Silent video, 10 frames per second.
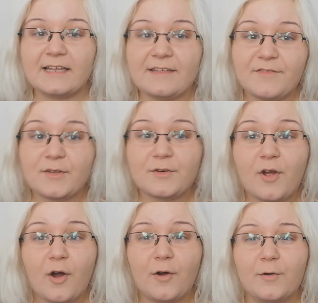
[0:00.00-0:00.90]
If you
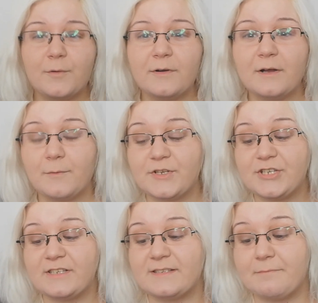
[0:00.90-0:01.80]
know, which
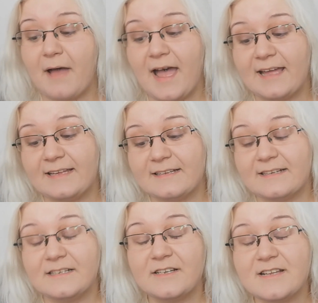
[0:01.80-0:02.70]
is my
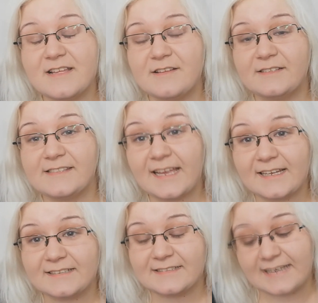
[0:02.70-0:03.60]

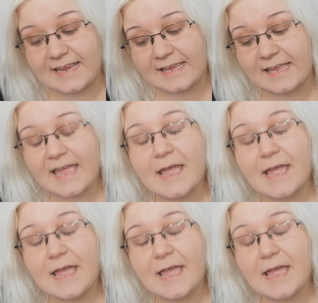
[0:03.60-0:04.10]
second thing,